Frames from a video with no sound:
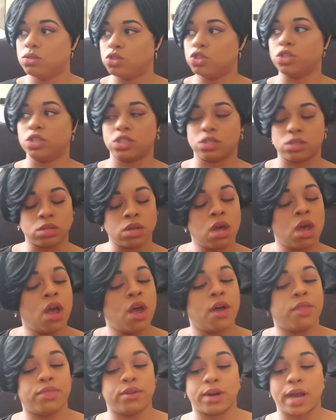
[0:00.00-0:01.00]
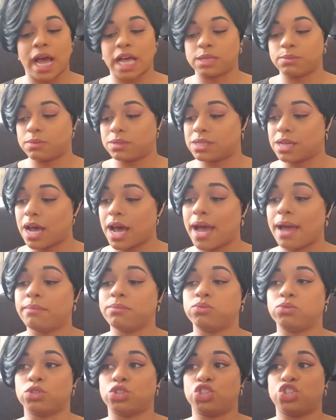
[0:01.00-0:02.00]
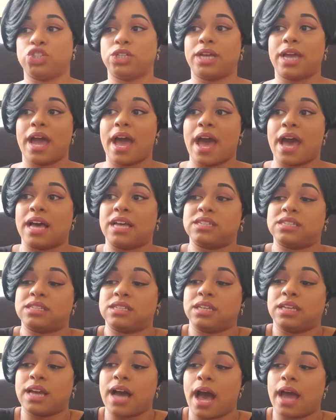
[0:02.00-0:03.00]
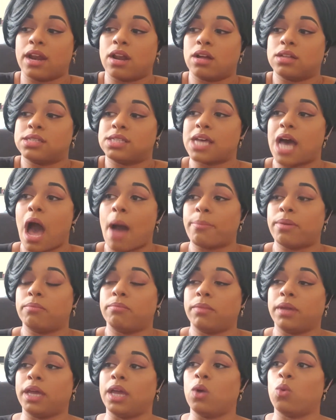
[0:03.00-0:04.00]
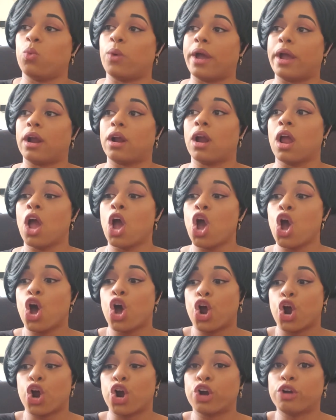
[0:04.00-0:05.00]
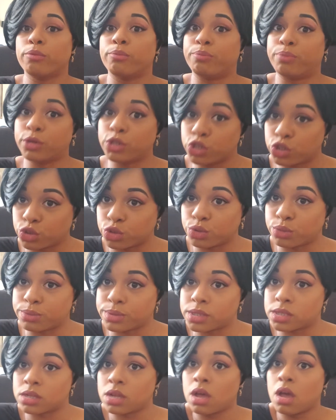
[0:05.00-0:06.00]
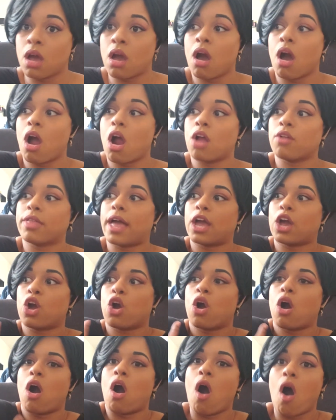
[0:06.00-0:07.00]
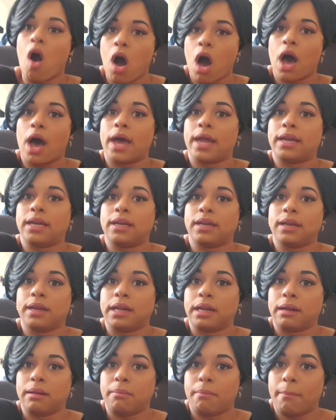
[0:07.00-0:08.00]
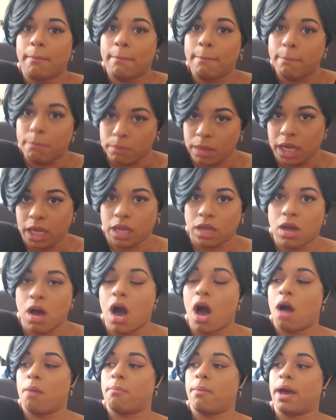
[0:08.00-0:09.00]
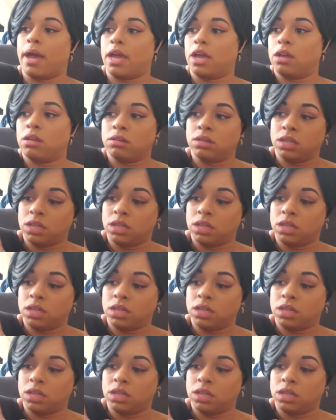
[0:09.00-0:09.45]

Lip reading: this, there has been times where she has gotten on top of me where her boobs are like on me, on my